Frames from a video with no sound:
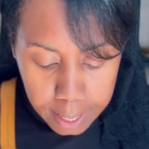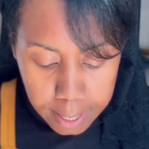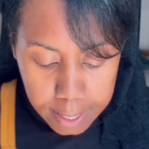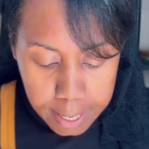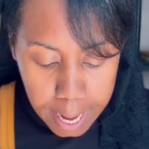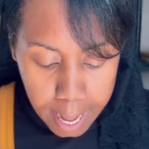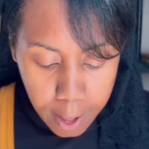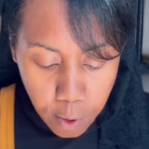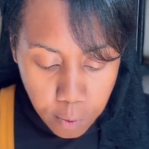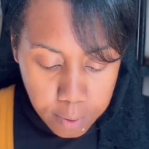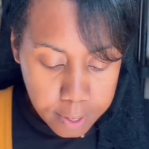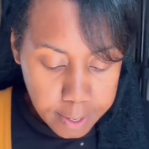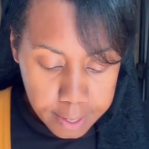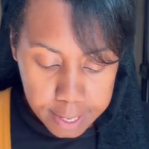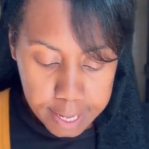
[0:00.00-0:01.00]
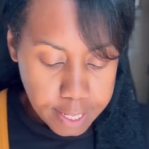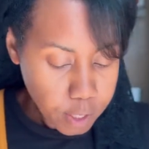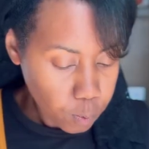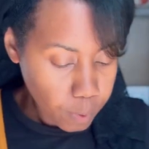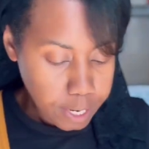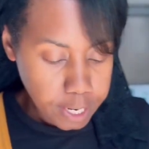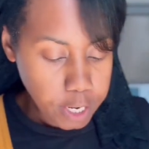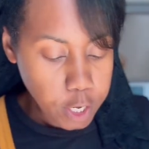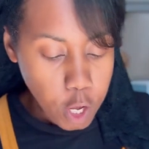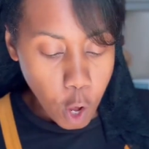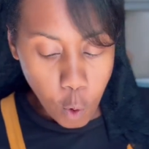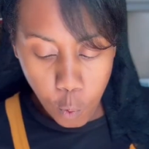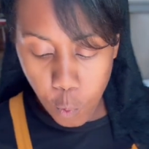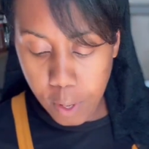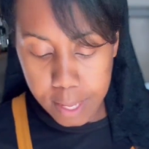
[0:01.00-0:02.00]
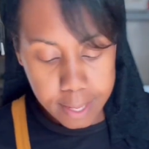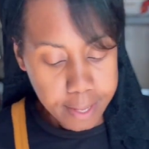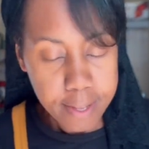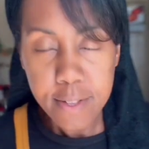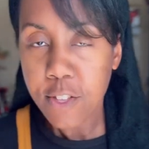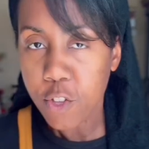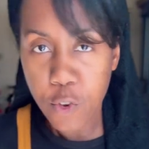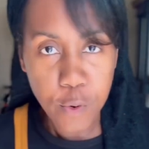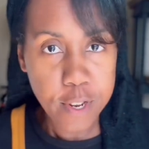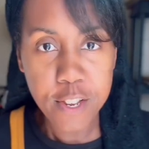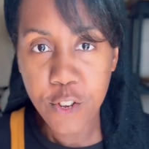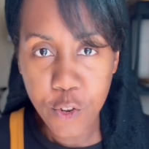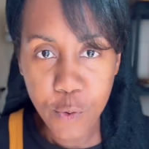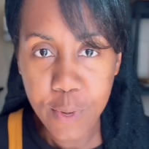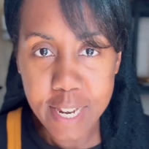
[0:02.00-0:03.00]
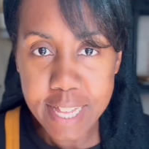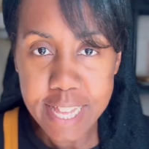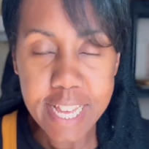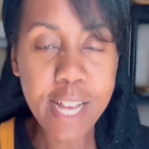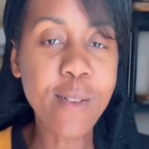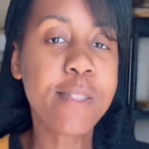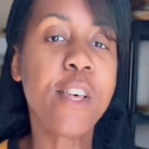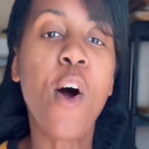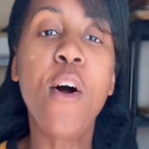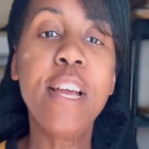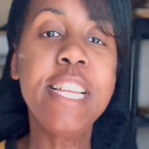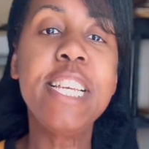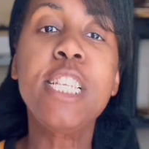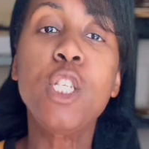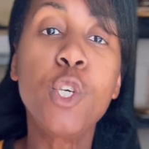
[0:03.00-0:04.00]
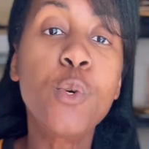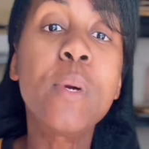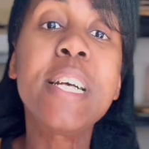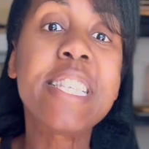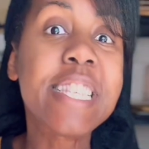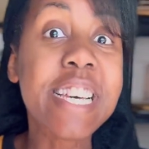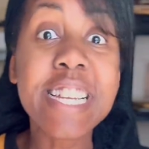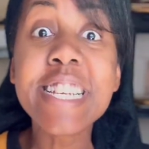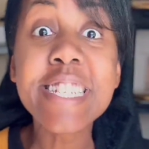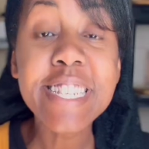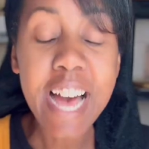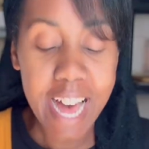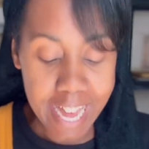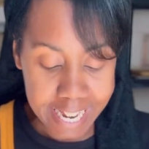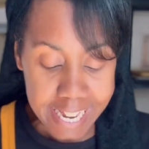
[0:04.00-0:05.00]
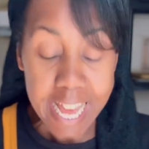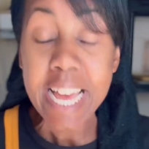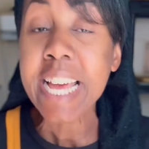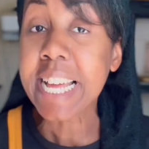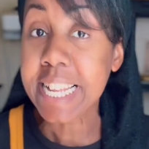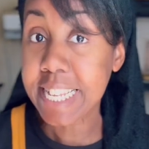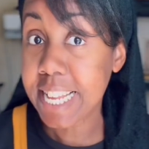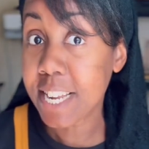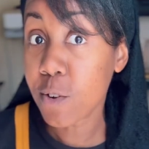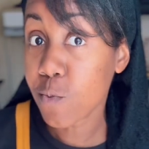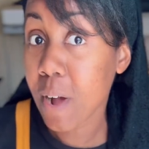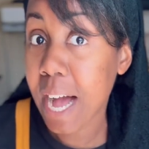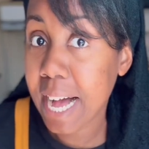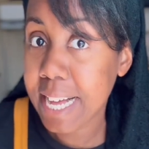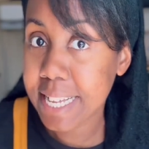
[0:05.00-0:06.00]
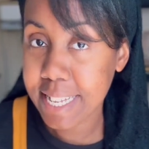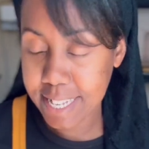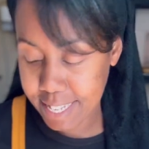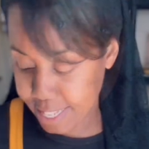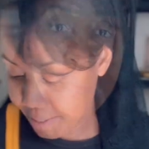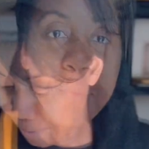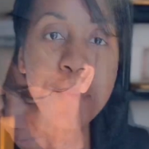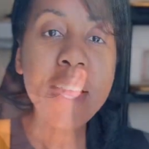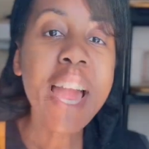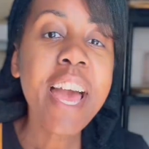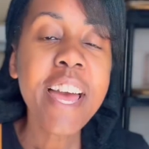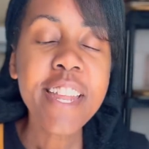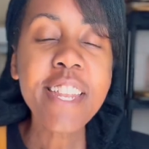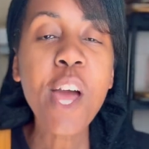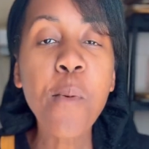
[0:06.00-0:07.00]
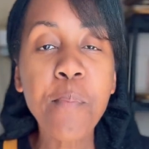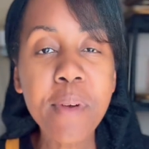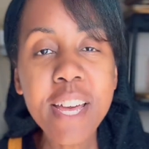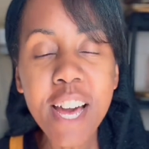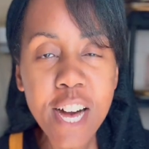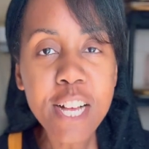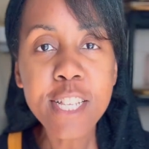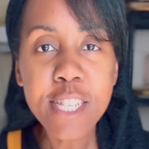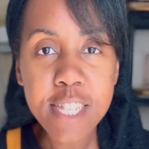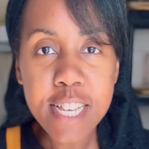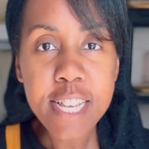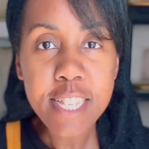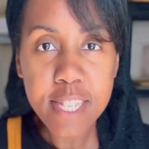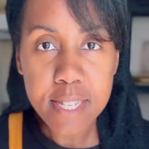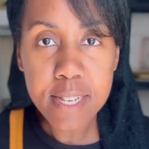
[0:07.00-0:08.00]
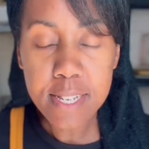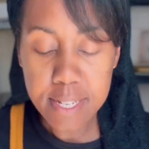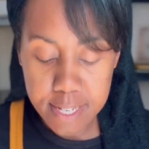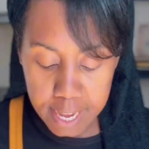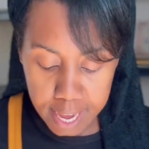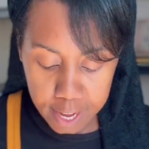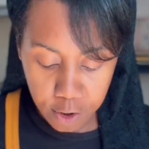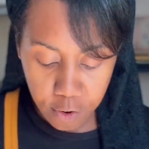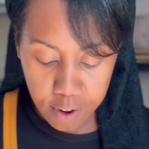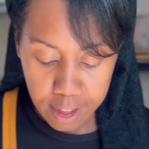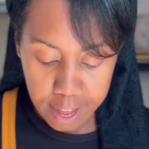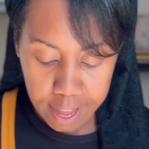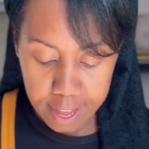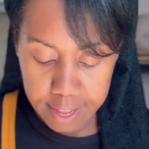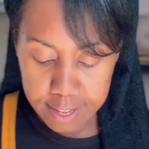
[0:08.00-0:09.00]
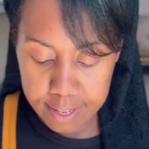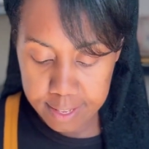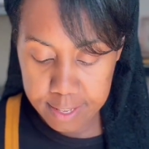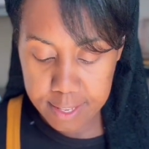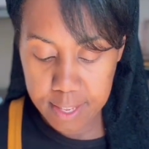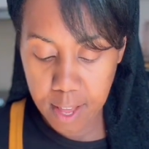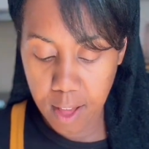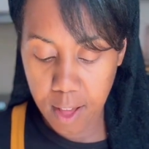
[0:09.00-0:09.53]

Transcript: Now it's ready to go. You don't need to do anything else. All you need to do is set it aside and let it rise. Now, because this container has